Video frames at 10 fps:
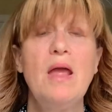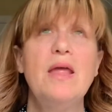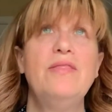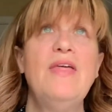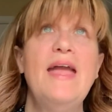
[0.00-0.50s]

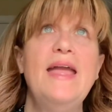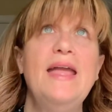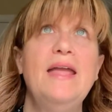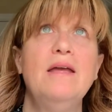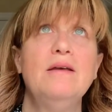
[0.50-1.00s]

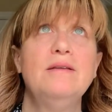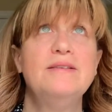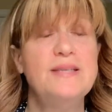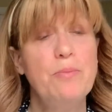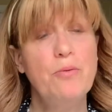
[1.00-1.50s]
They
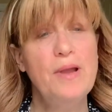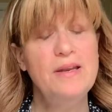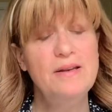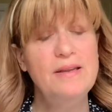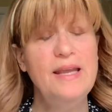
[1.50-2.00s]

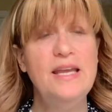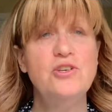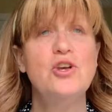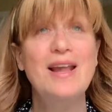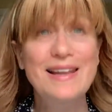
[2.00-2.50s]
separated
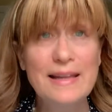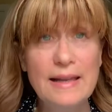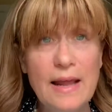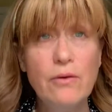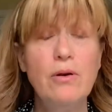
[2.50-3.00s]
each
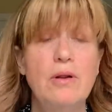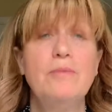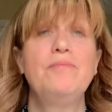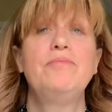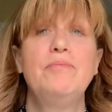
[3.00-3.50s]
letter
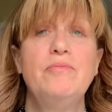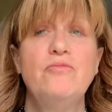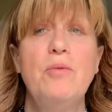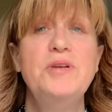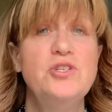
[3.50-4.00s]

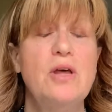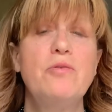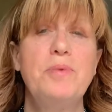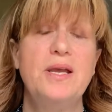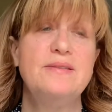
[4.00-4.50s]
from each other
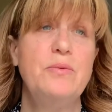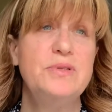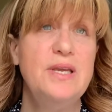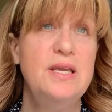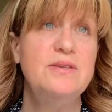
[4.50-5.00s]
because that was
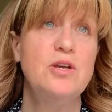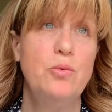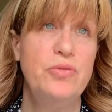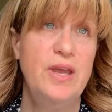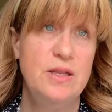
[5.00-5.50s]
easier
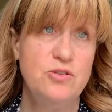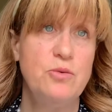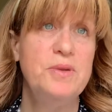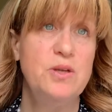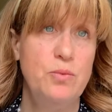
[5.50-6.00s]
with the
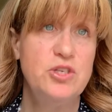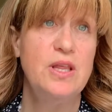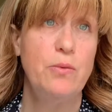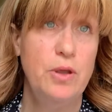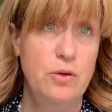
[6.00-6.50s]
instrument in which they
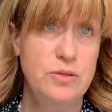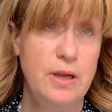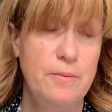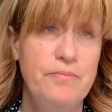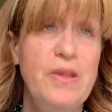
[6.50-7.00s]
were using.
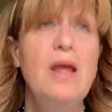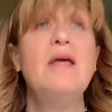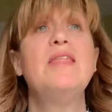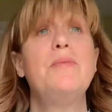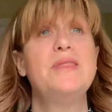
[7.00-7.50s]

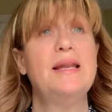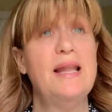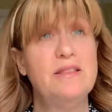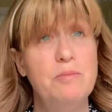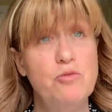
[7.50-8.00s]
They would then
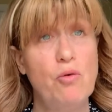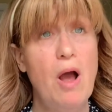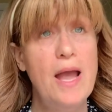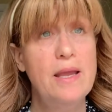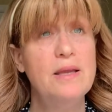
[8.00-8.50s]
let them
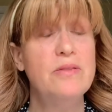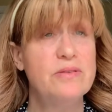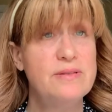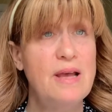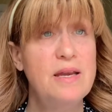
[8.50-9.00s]
dry in the
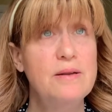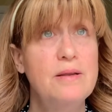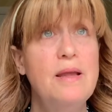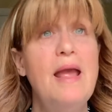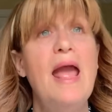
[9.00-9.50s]
sun,
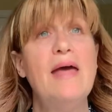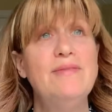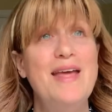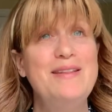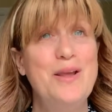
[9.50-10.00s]
and
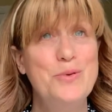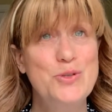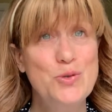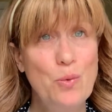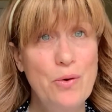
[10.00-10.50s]
then they would
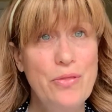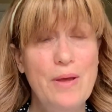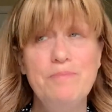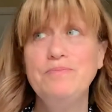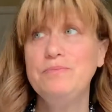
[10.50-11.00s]
store them